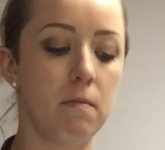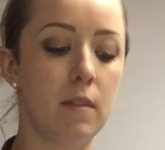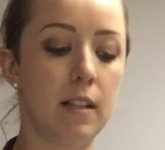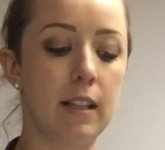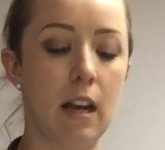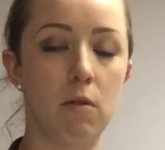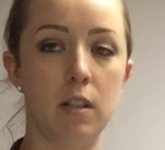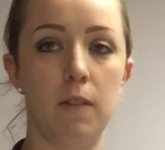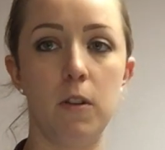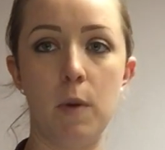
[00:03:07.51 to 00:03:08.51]
discount
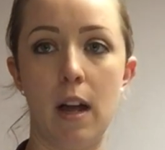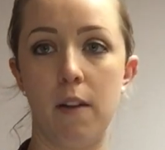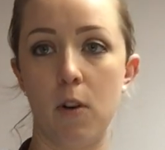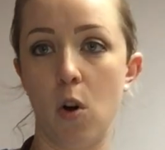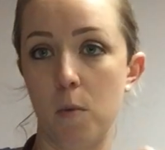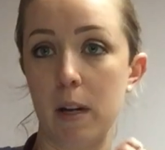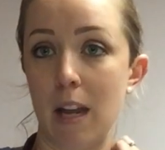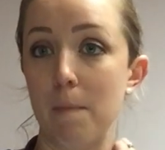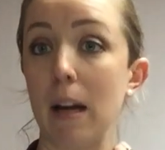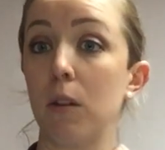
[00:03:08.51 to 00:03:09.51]
if you have a Home
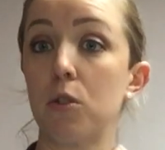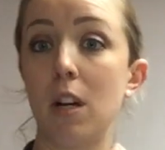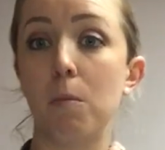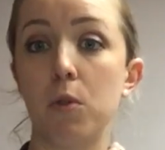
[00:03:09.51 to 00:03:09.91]
Again microchip,